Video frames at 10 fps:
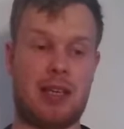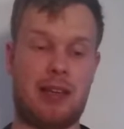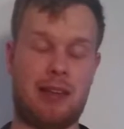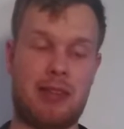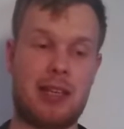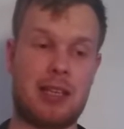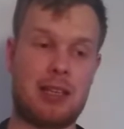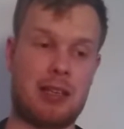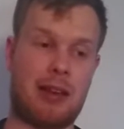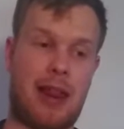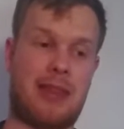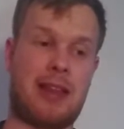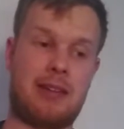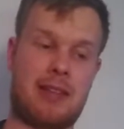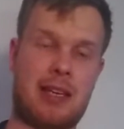in
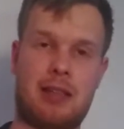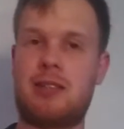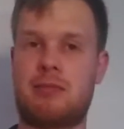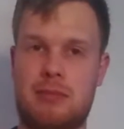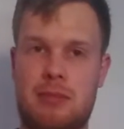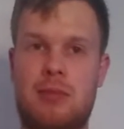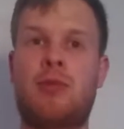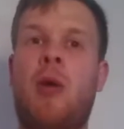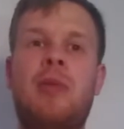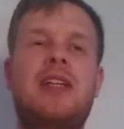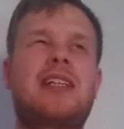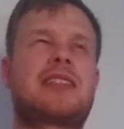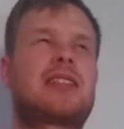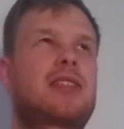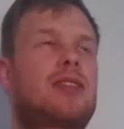the normally
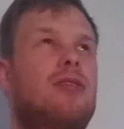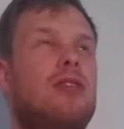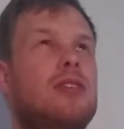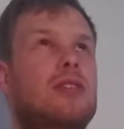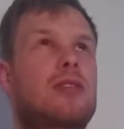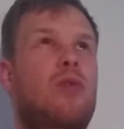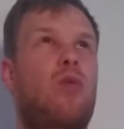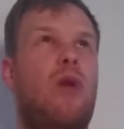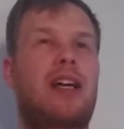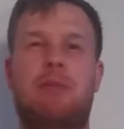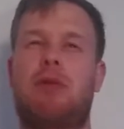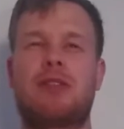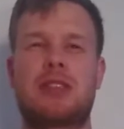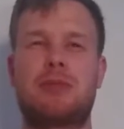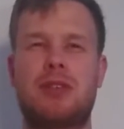it's not quite
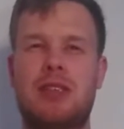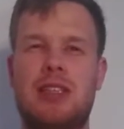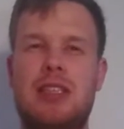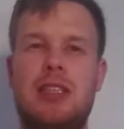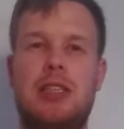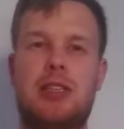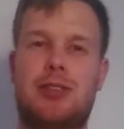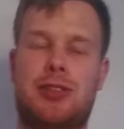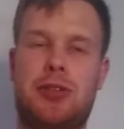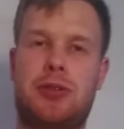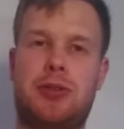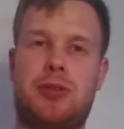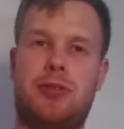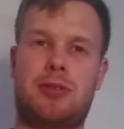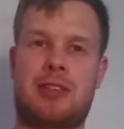possible
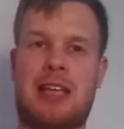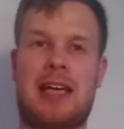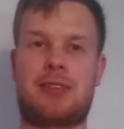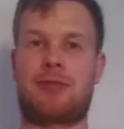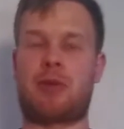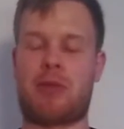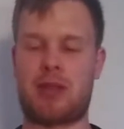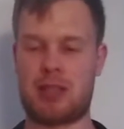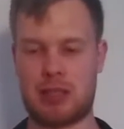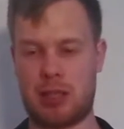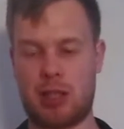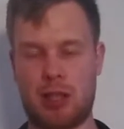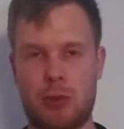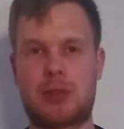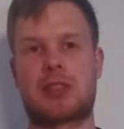to get from the
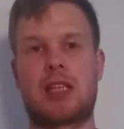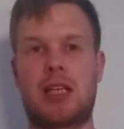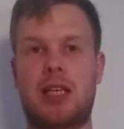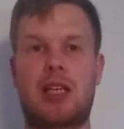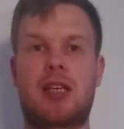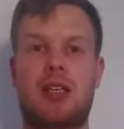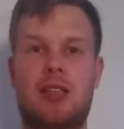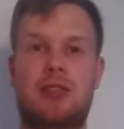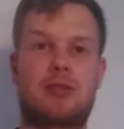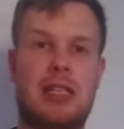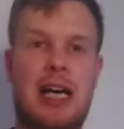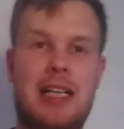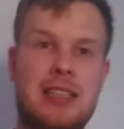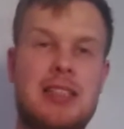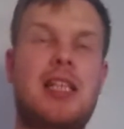lowest league into the
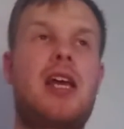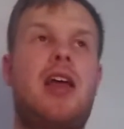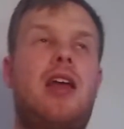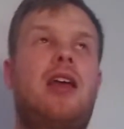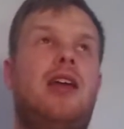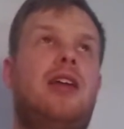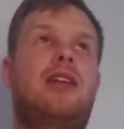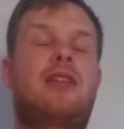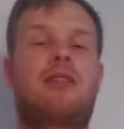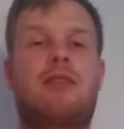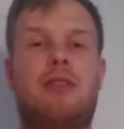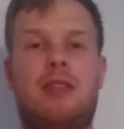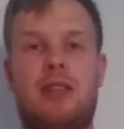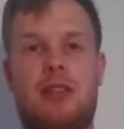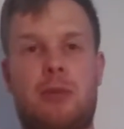highest in
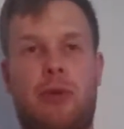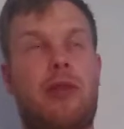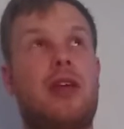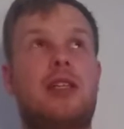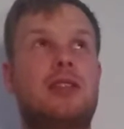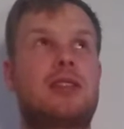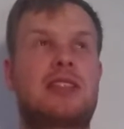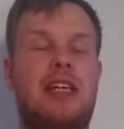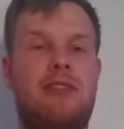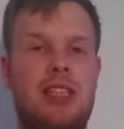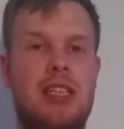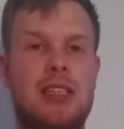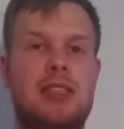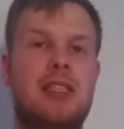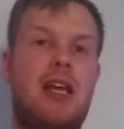within 7
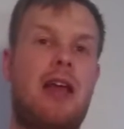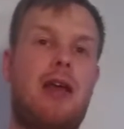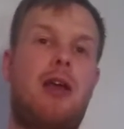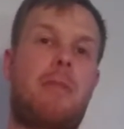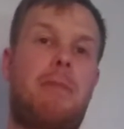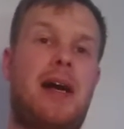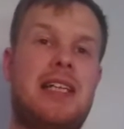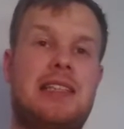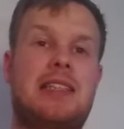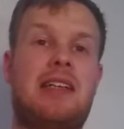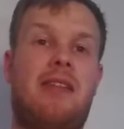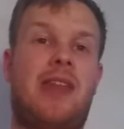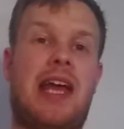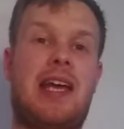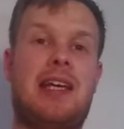years, but
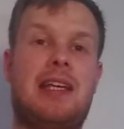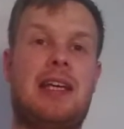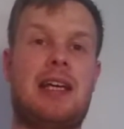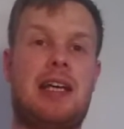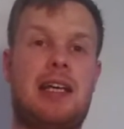they